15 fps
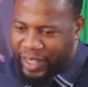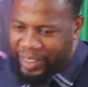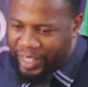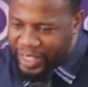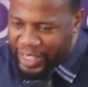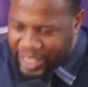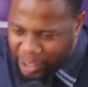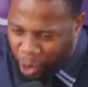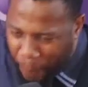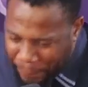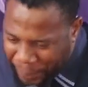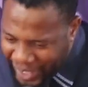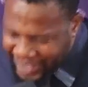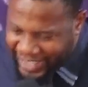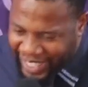this
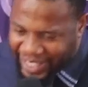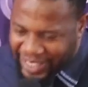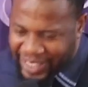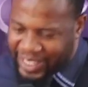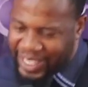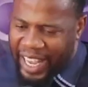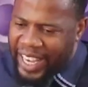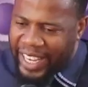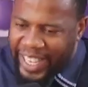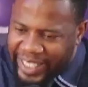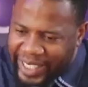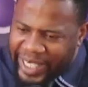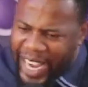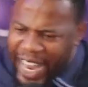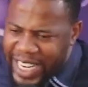obedience,
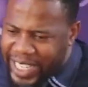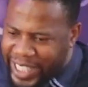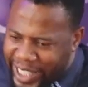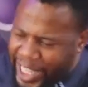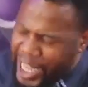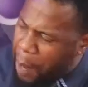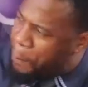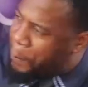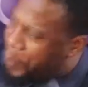it can't keep